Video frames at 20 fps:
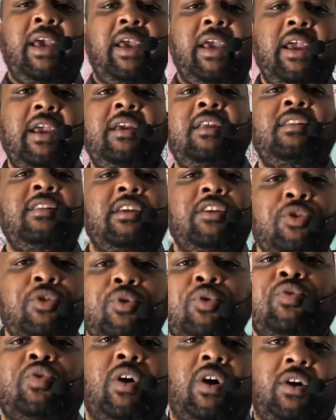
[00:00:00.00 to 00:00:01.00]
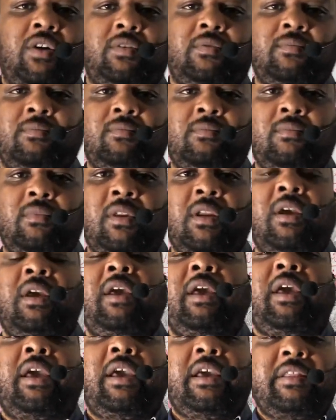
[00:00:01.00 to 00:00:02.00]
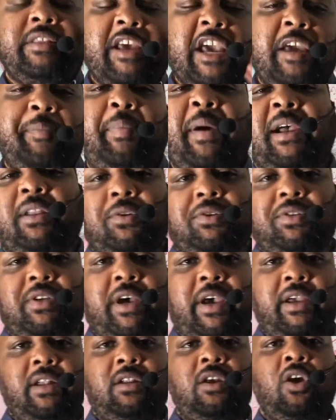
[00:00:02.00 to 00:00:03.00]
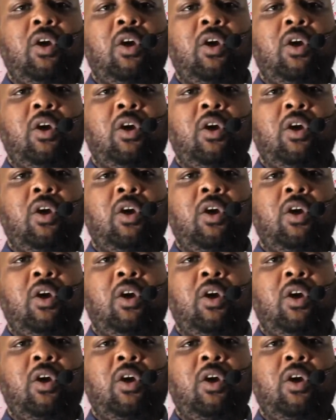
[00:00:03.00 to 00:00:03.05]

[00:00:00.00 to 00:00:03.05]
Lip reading: in the neuron. In the hepatocyte,